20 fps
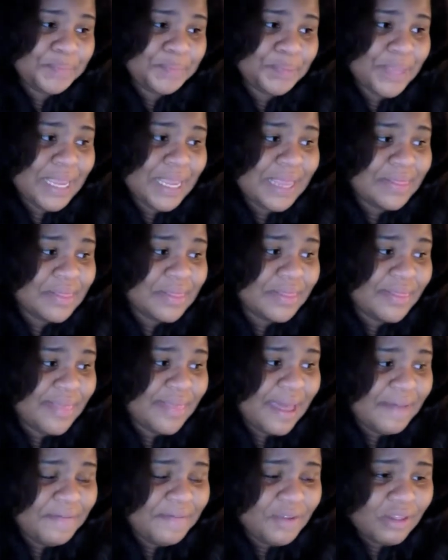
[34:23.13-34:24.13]
And
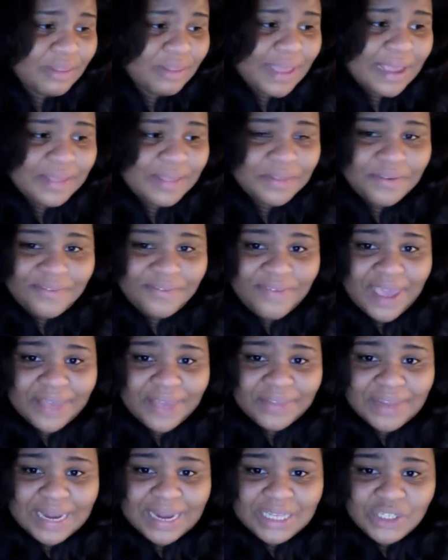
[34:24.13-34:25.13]
I feel like the
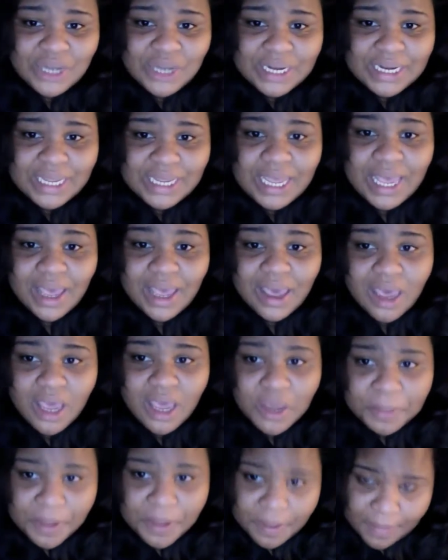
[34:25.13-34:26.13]
fact that I try to
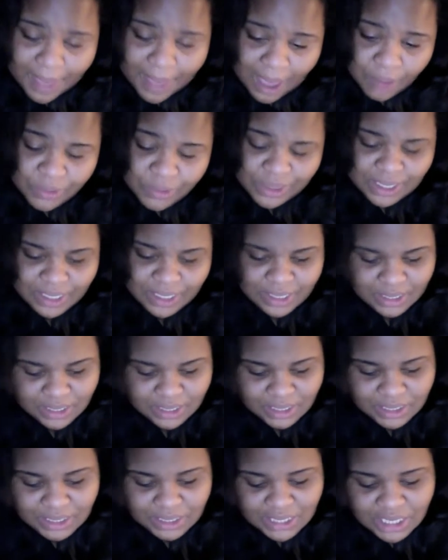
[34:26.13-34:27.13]
help him out with his
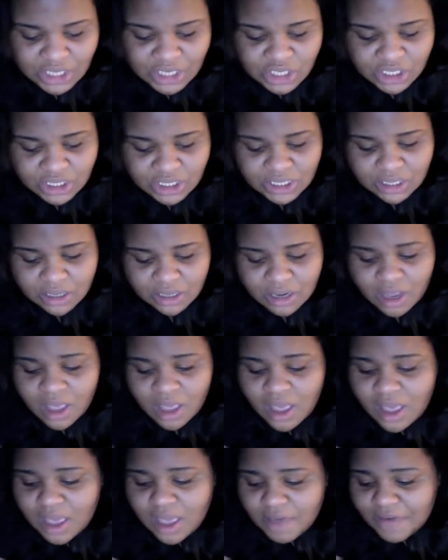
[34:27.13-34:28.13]
decisions, and
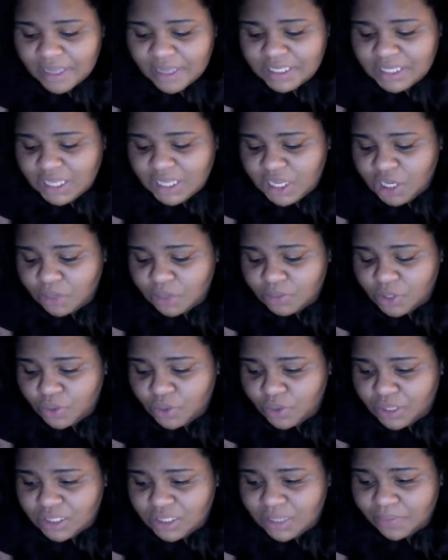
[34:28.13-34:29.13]
if I see him
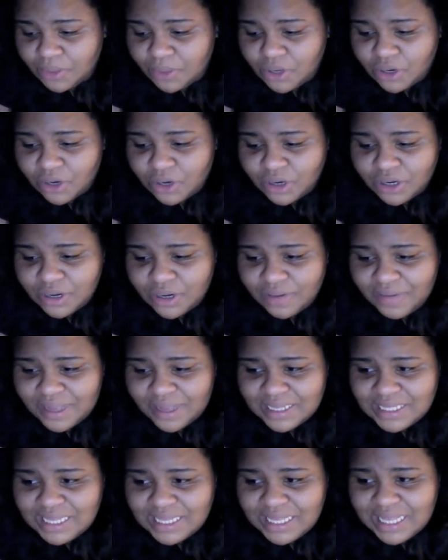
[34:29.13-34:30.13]
doing something, or if I
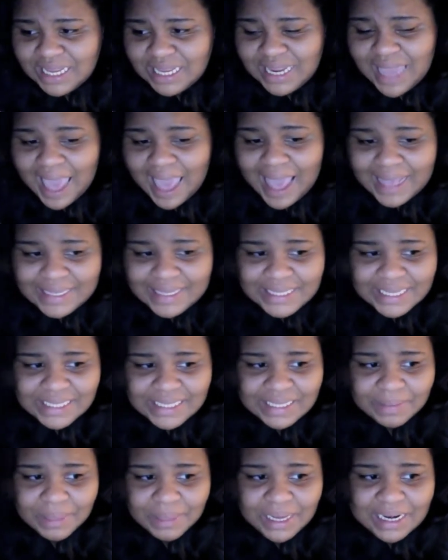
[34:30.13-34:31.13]
see that he has done
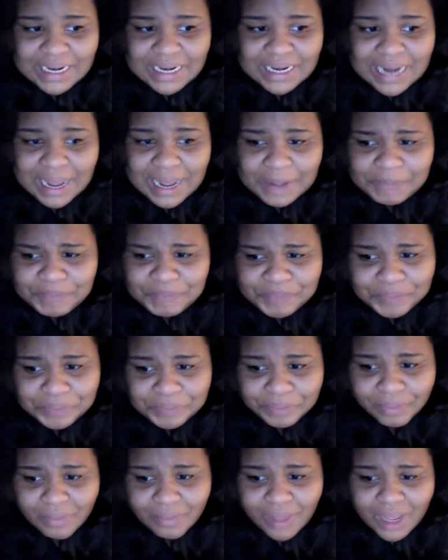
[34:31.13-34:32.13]
something and I
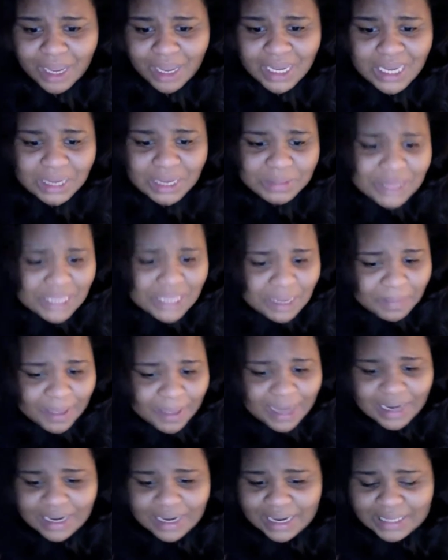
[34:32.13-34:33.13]
get upset
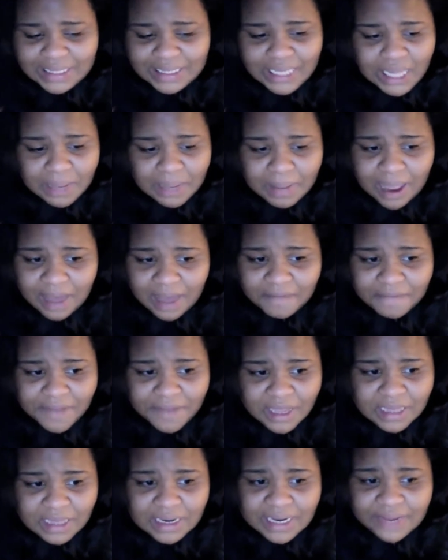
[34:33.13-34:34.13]
about it and I tell him how I
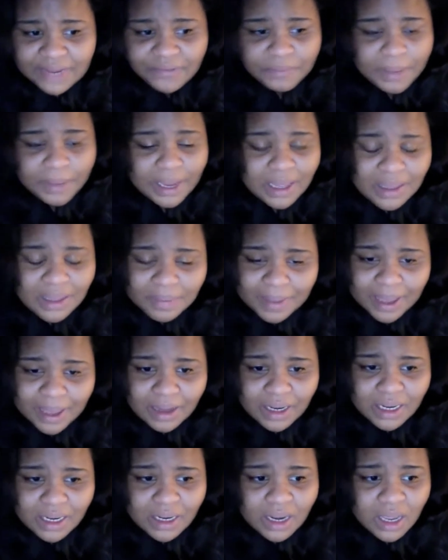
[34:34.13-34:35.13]
feel and I give him hell about it,